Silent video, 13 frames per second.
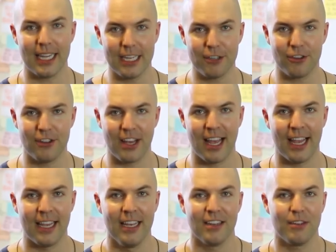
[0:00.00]
each
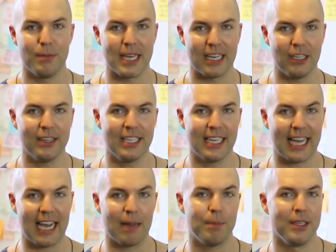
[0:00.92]
day to be healthy and
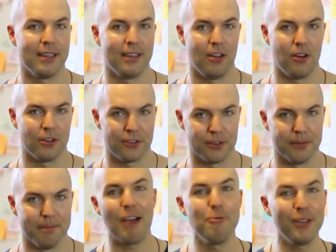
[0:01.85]
happy in the long term.
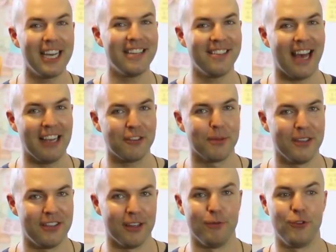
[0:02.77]
I really had to ask
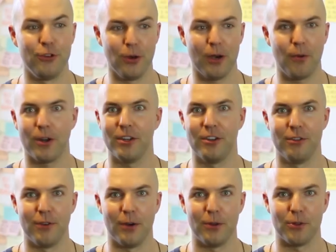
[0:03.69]
myself, do I want to
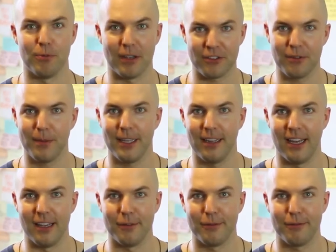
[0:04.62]
devote the rest of my
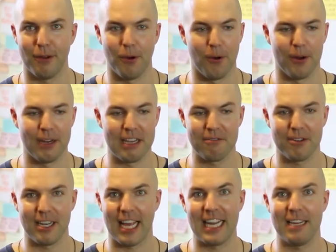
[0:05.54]
life, or
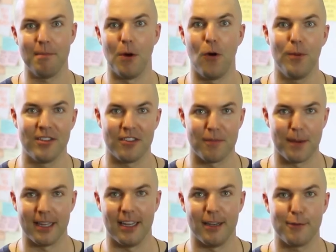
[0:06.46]
even any moment of
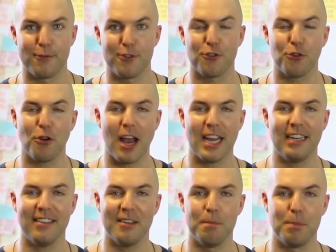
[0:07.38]
my life, to
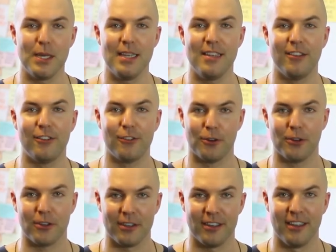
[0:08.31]
trying to be
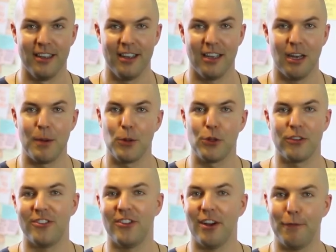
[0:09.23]
certain about the
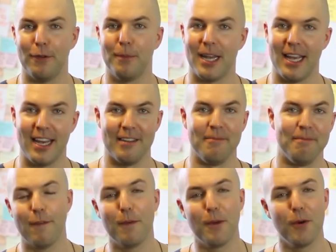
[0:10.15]
stuff in my head?
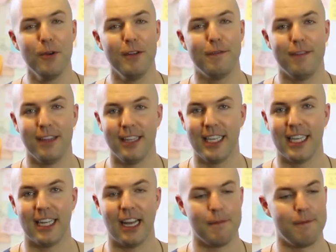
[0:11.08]
If I'm already feeling
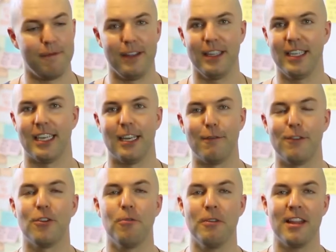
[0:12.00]
it, I'm feeling it. If
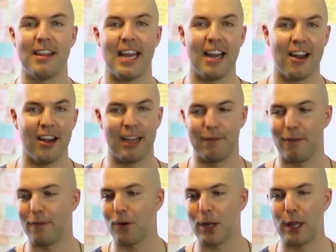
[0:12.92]
it's already there, if
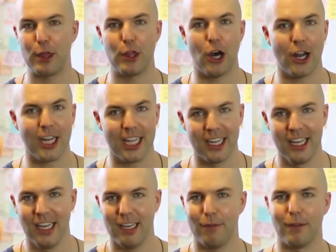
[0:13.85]
I've already thought it,
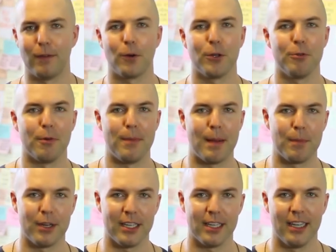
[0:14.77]
if I've already
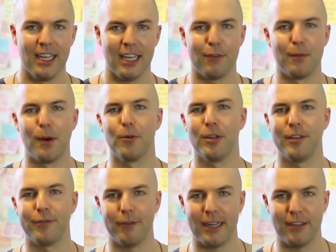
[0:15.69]
remembered it, if I'm already
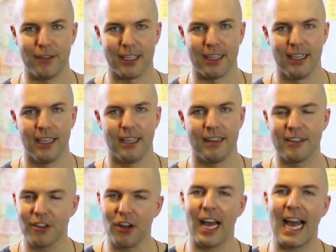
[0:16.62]
afraid of it,
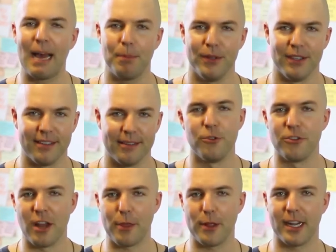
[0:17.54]
that's all happened. There's
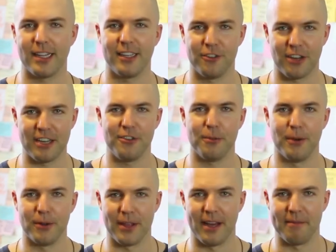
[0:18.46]
nothing I can change
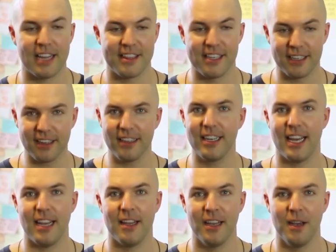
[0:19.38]
about that. At the end of the
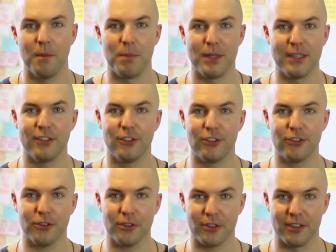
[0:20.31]
day, being
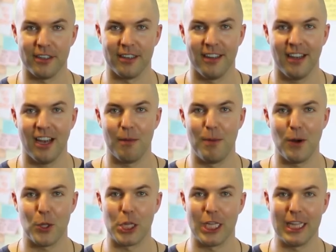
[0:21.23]
certain
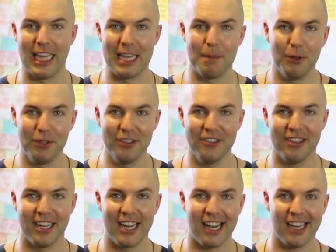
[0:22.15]
about the labels
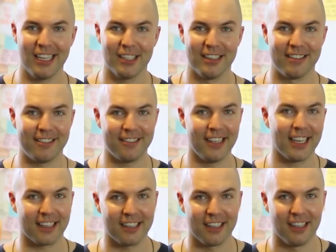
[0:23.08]
that I can
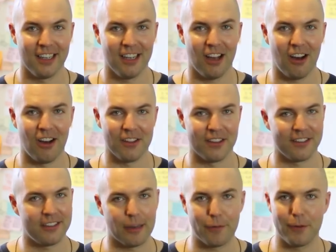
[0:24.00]
stick on the
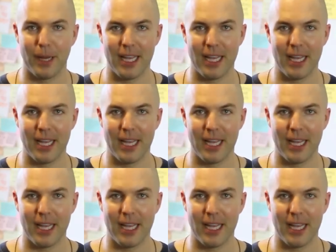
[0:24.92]
stuff in